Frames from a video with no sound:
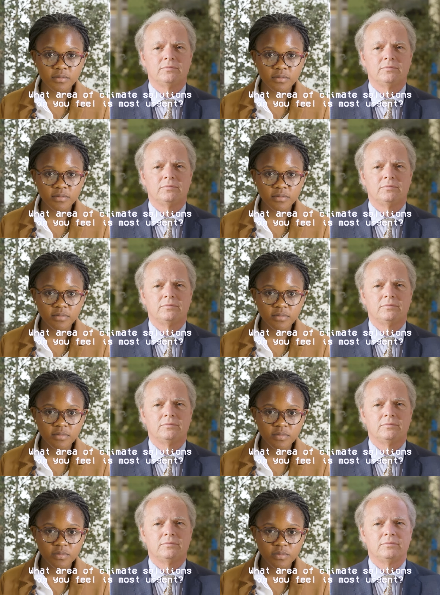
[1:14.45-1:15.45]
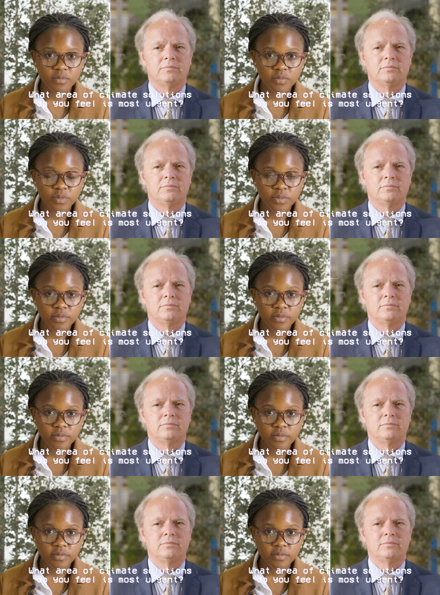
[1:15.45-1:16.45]
Speaker 1: What area of climate
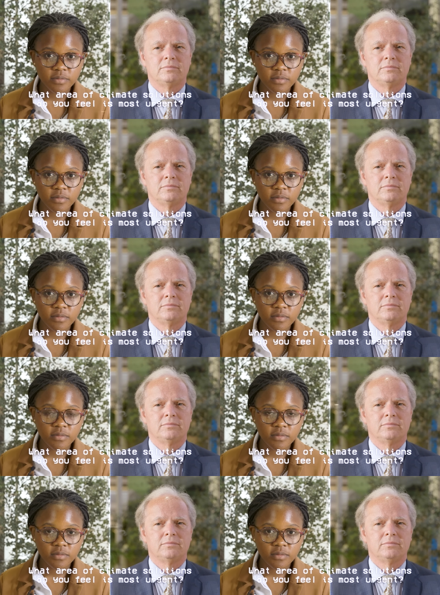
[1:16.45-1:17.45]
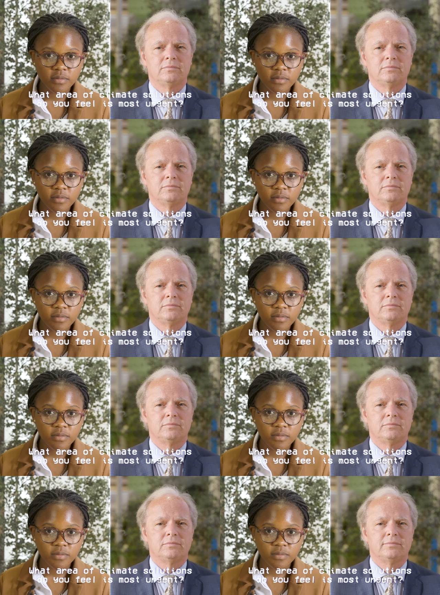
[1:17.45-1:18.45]
solutions do you feel is most
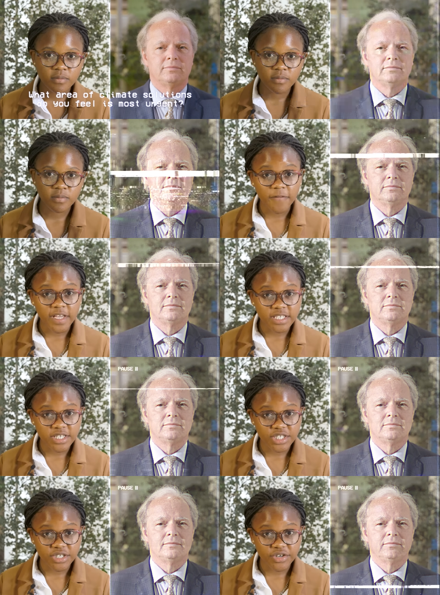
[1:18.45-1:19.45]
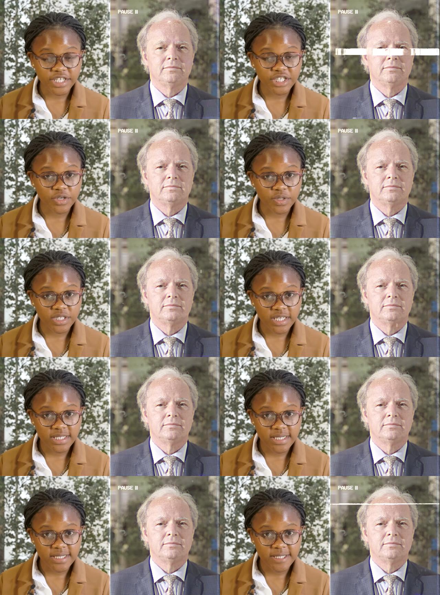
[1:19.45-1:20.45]
urgent? Intergenerational
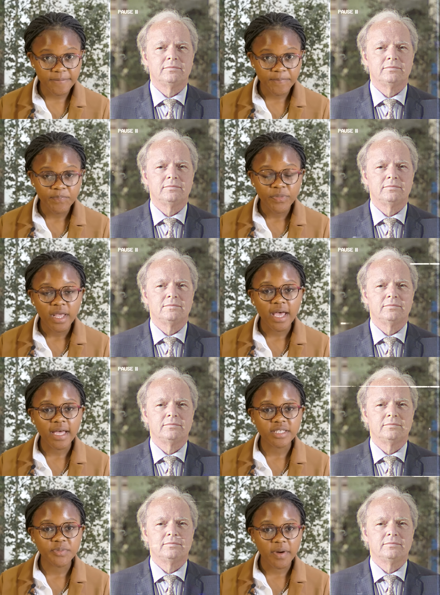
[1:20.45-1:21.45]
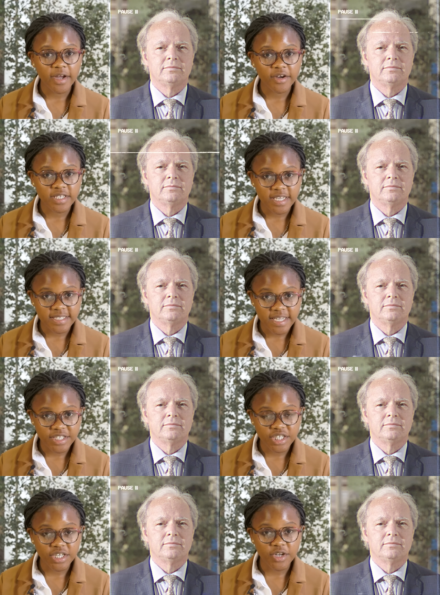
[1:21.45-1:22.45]
justice and
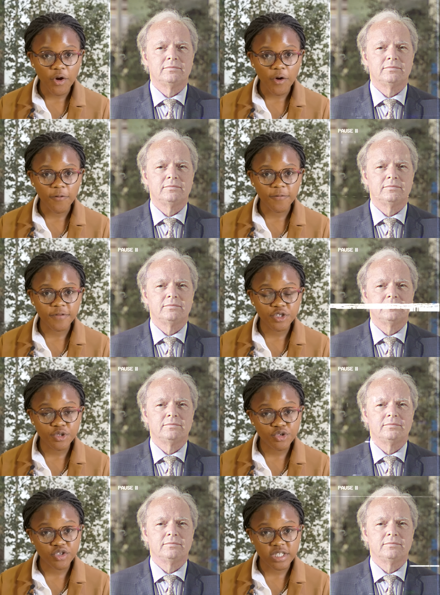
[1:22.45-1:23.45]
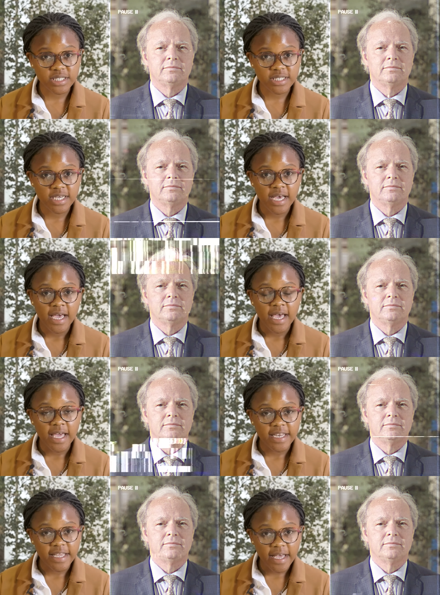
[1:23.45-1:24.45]
prioritization of children's
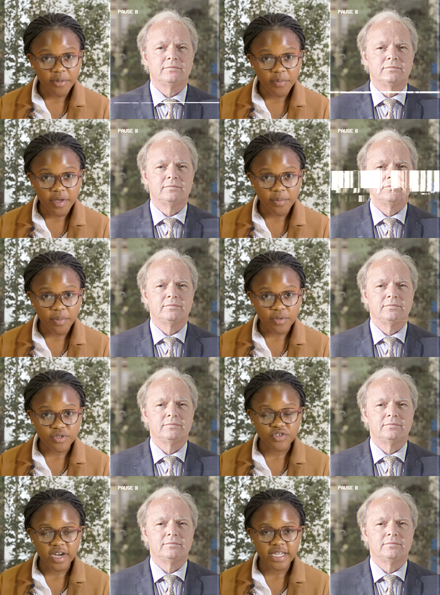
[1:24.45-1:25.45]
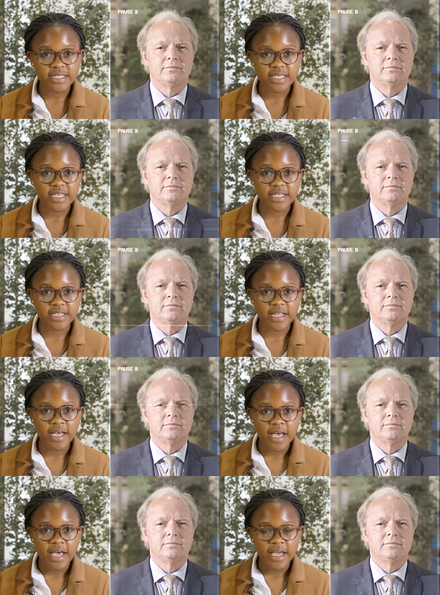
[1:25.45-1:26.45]
and young people's rights in
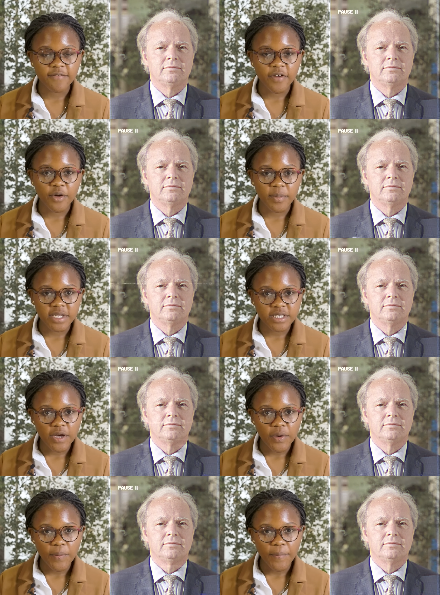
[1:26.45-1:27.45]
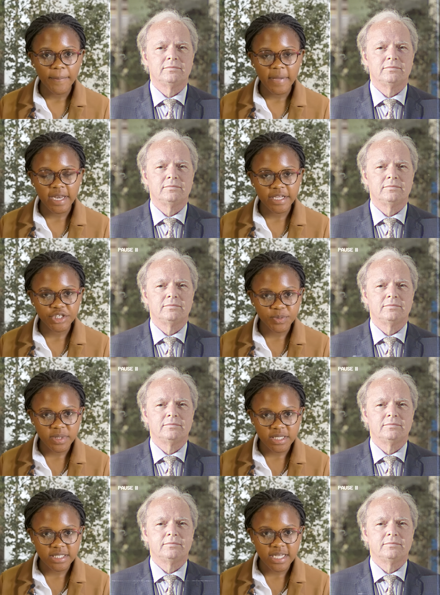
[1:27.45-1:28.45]
environmental
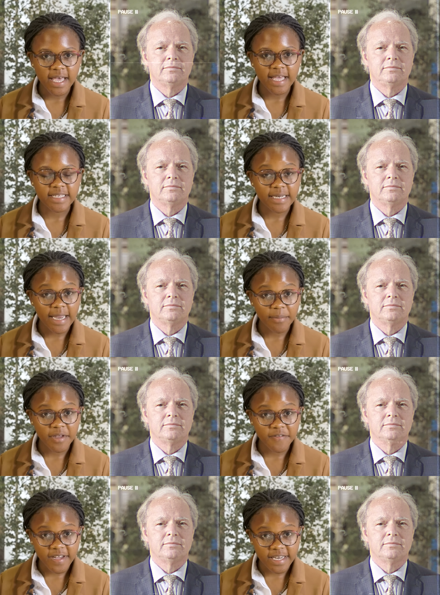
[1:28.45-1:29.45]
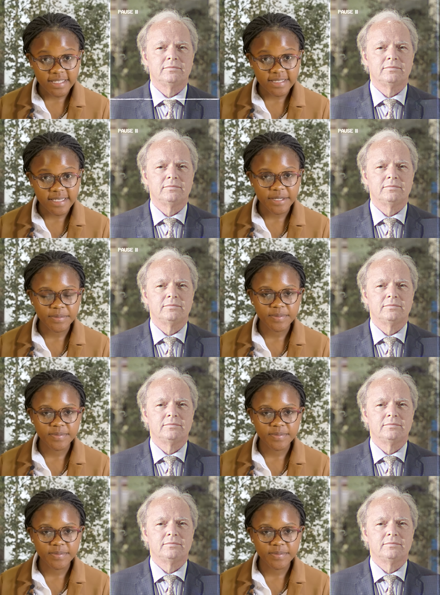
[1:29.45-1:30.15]
management and climate financing.